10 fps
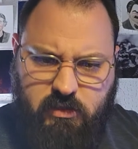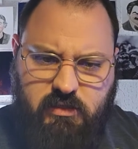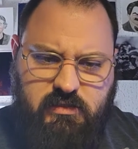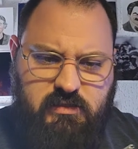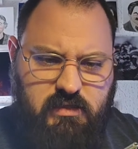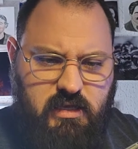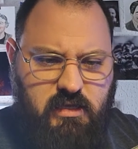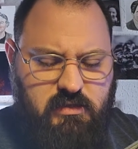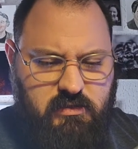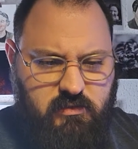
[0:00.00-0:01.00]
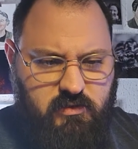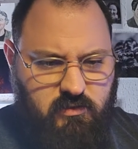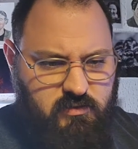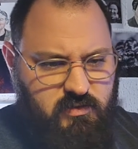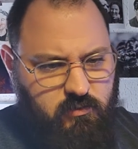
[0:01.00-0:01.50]
Let's see. So do
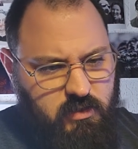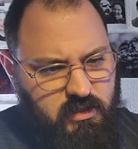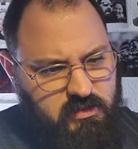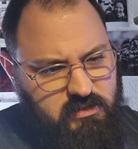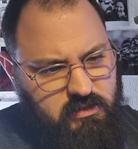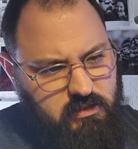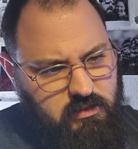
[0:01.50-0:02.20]
you squeeze?